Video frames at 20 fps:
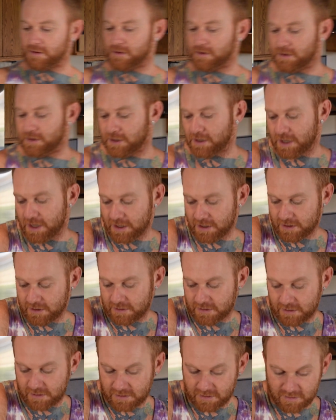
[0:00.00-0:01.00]
Okay,
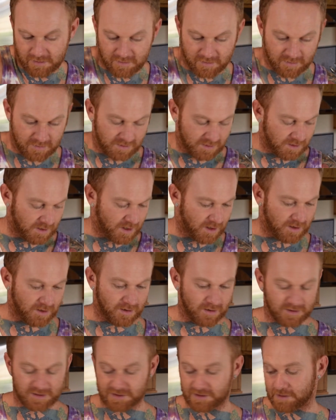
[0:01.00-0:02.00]
got our
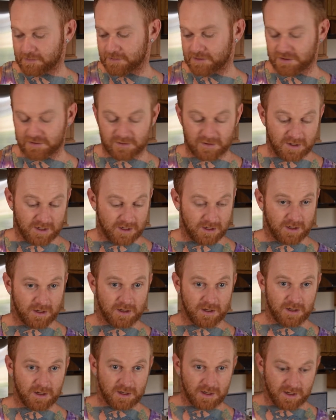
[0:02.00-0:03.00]
substrate
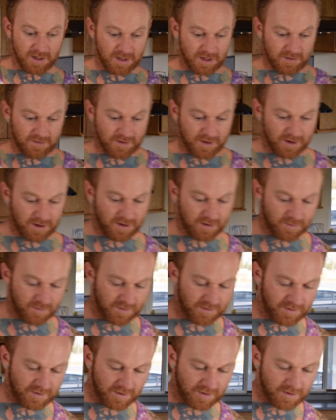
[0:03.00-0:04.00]
in there
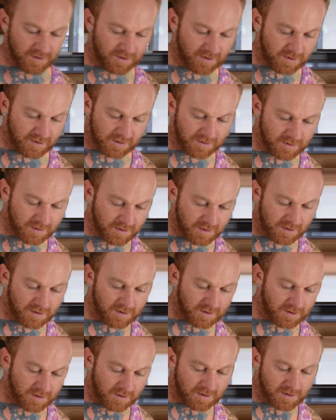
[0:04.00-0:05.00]
with our
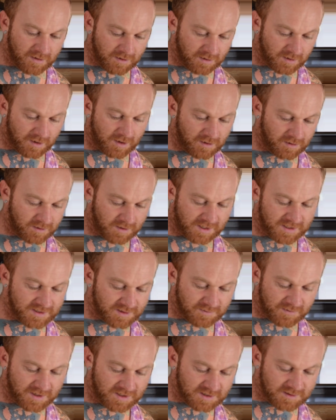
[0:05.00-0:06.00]
colonized
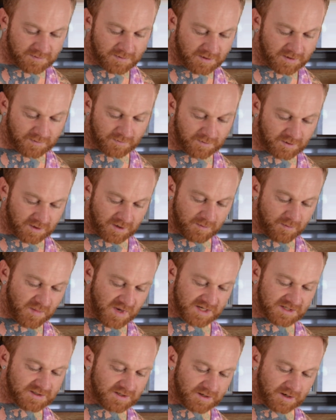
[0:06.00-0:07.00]
grain spawn, and we're going to
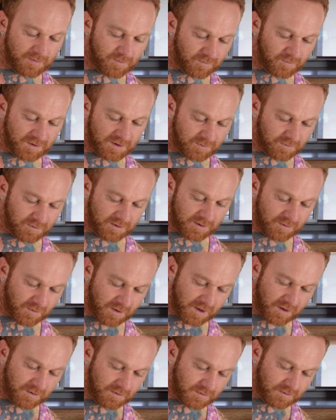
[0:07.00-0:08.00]
mix it up really, really well.
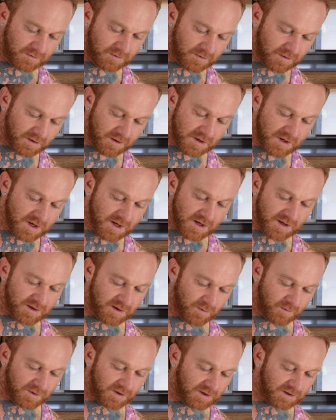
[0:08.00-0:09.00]
Then
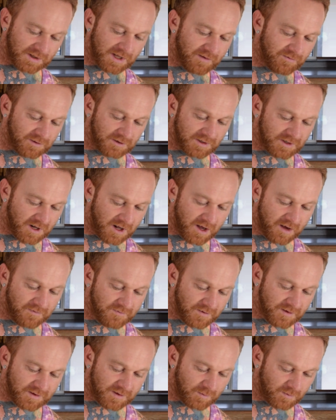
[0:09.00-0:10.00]
we're going to level it off,
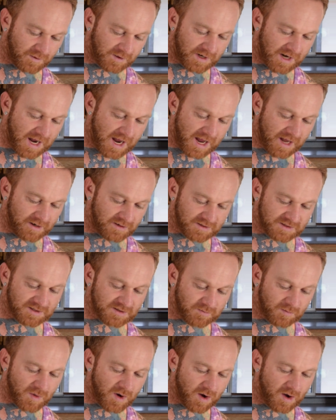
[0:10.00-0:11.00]
and then we're going to add a
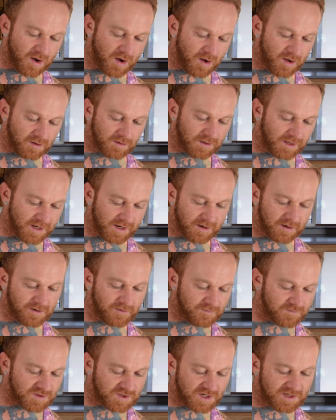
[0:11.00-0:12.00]
small layer
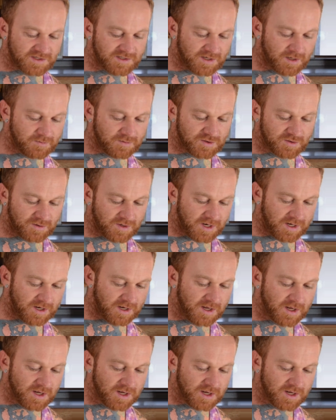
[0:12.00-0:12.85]
of just substrate